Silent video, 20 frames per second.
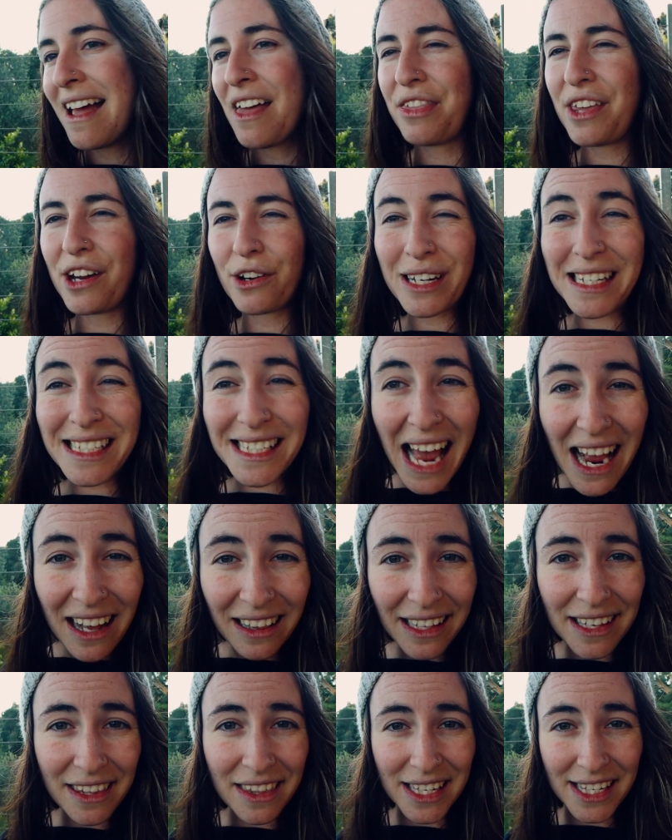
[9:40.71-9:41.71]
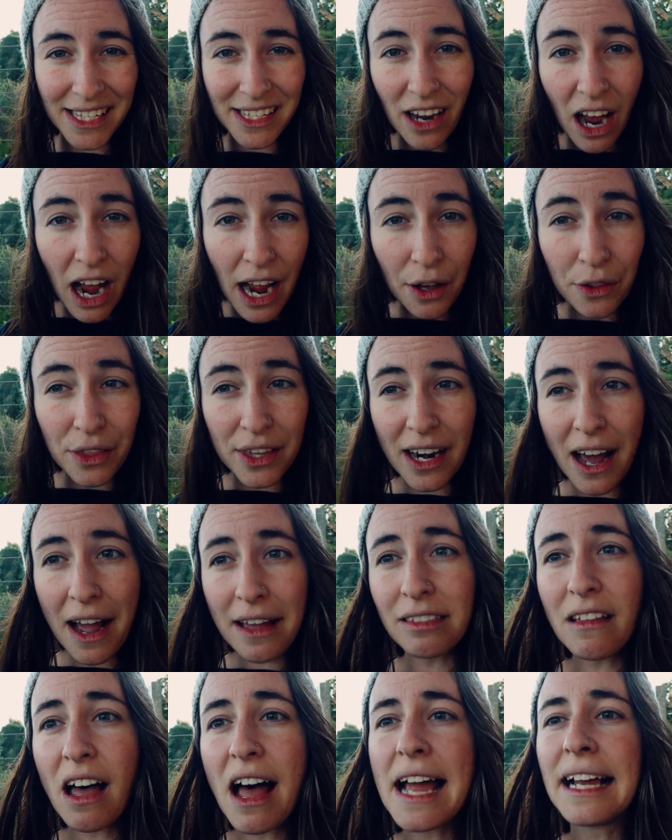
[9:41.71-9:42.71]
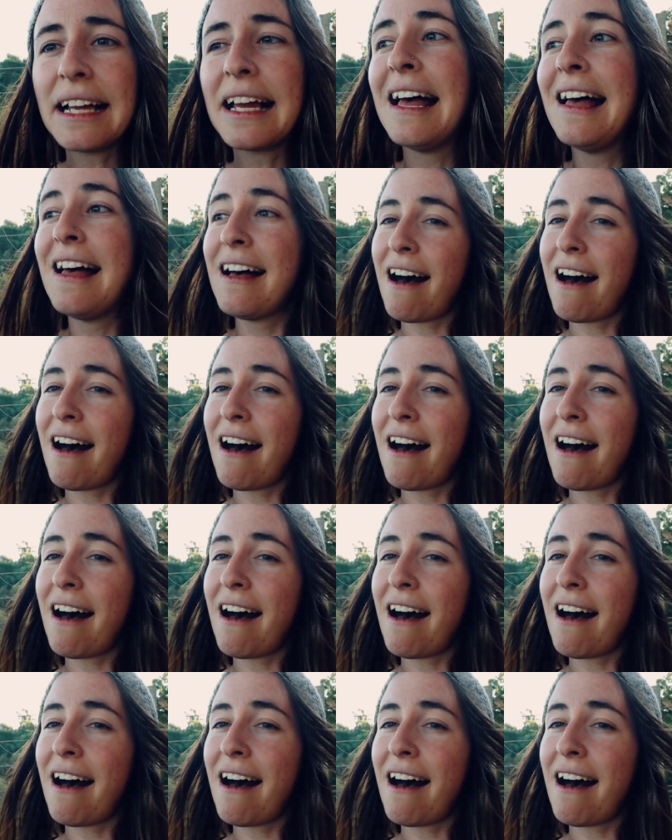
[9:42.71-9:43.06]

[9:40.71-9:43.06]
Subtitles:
They're exactly the style that I like.